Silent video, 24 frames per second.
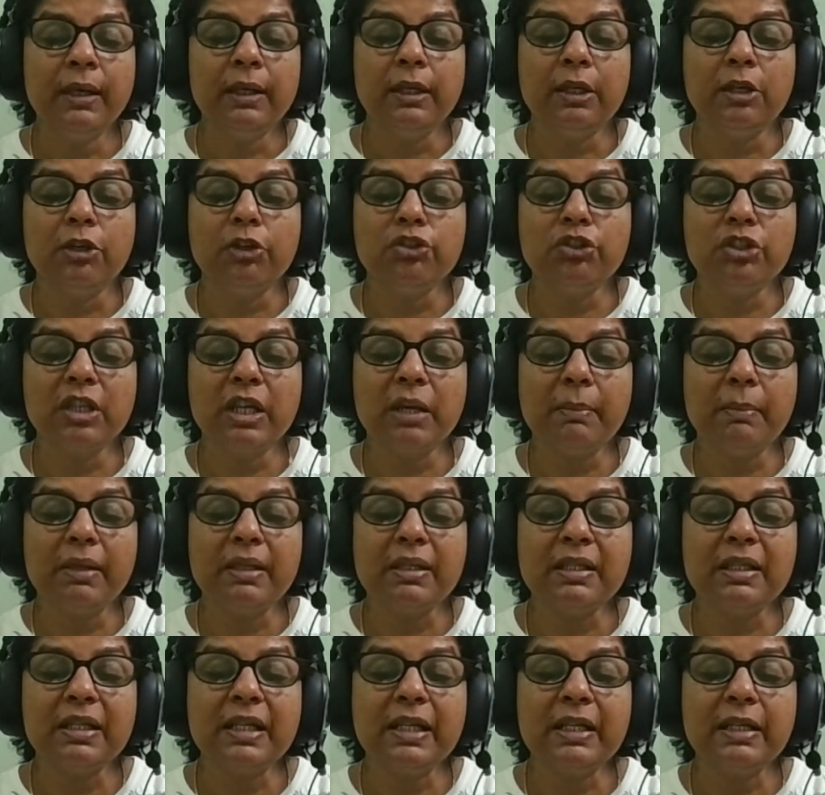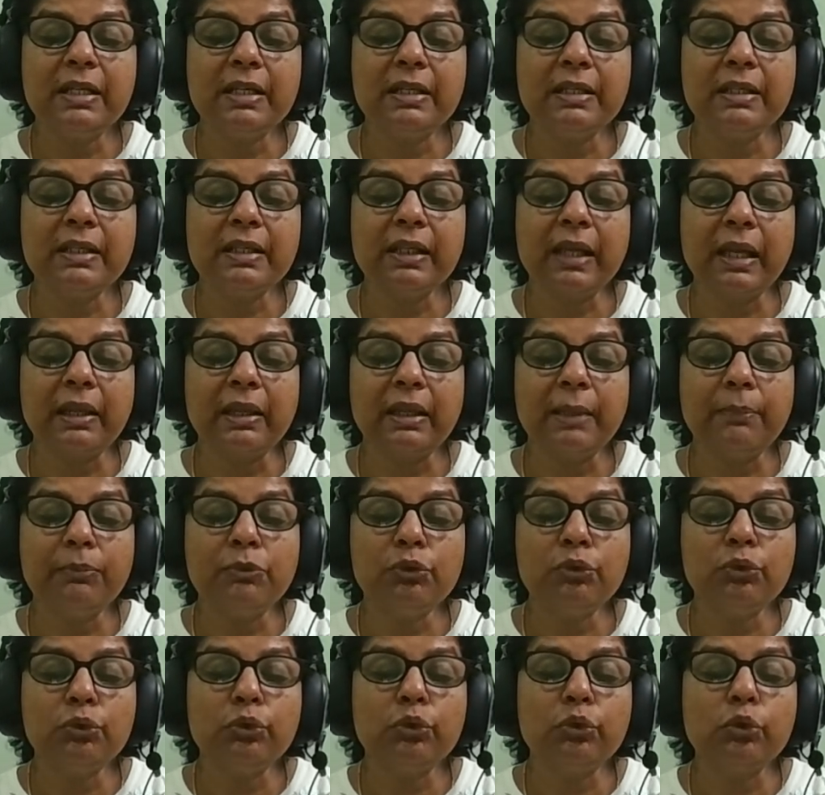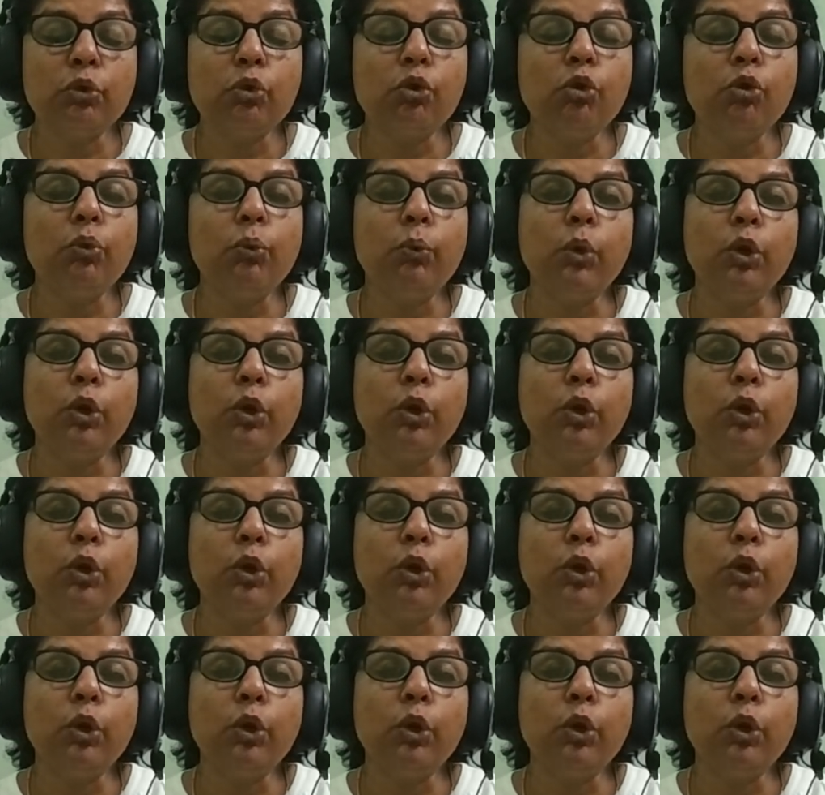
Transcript: nurture them as leaders, get them to grow,